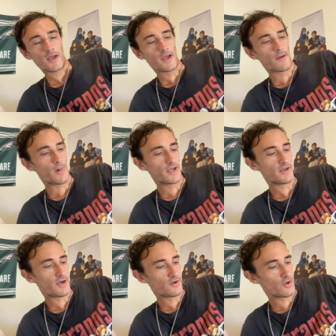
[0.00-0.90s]
and might
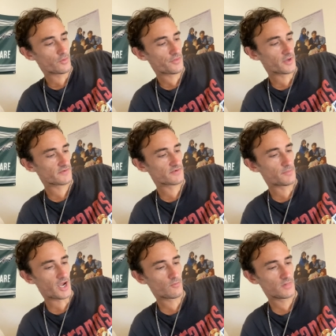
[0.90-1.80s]
not know things
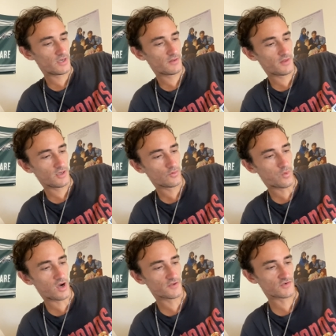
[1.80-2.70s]
about me that you
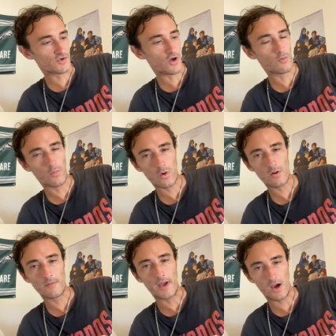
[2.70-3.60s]
want to know more
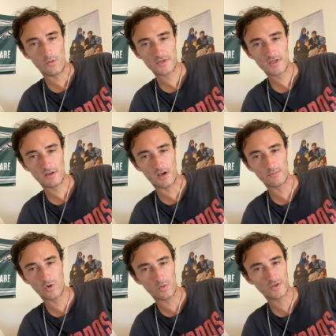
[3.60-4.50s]
about.
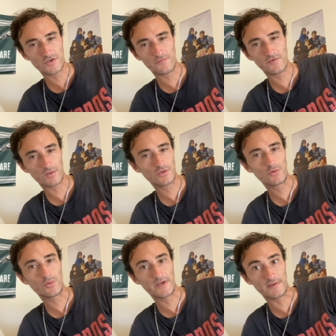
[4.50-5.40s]
I'm going to fill
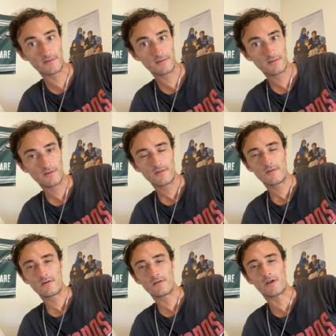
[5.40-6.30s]
you in.
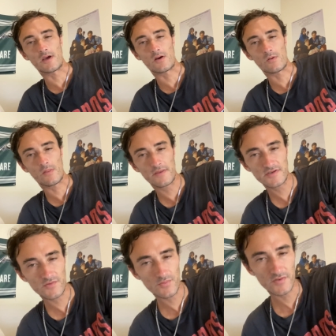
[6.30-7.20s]
Now,
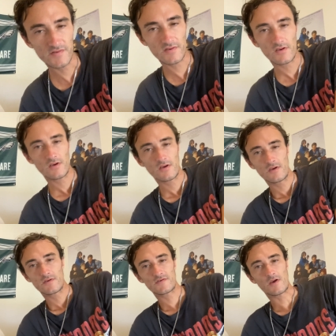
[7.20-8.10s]
this was
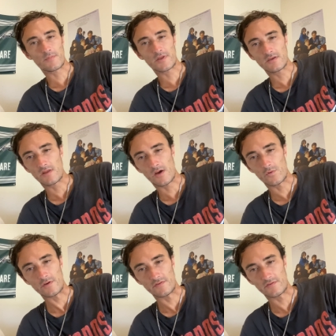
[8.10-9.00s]
something that
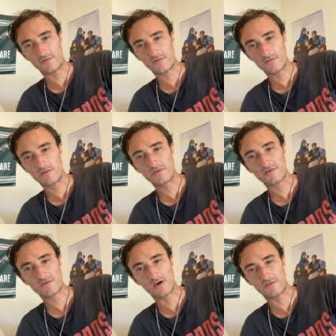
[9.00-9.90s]
was
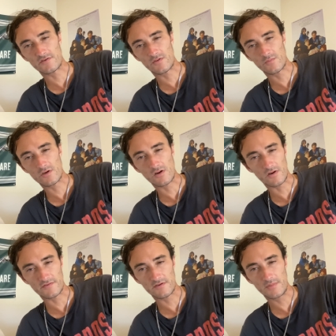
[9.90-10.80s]
discussed in
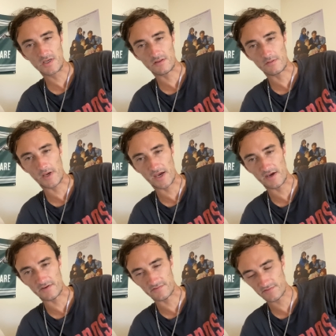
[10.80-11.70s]
regards to me in the
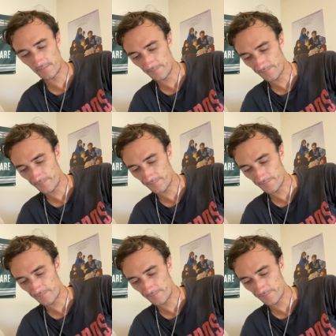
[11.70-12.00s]
past,